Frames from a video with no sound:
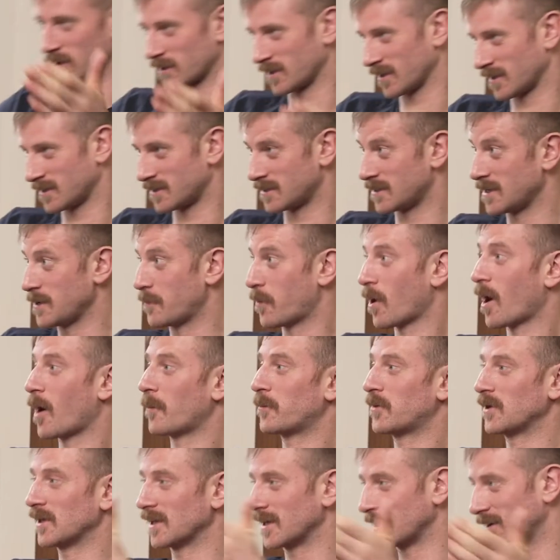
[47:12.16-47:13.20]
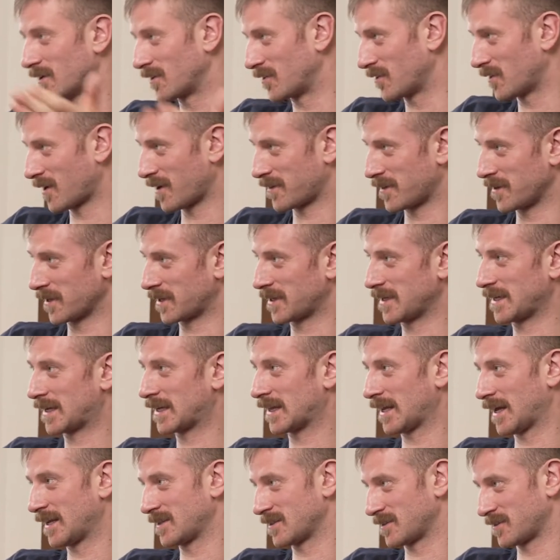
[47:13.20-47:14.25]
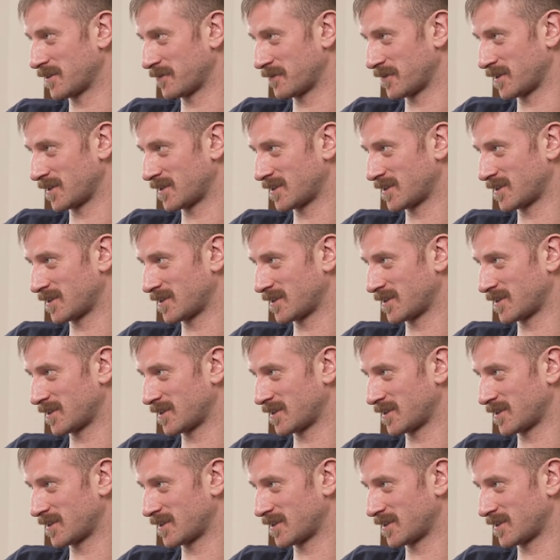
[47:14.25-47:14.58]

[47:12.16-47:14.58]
that's depopulated or ethnically cleansed of its...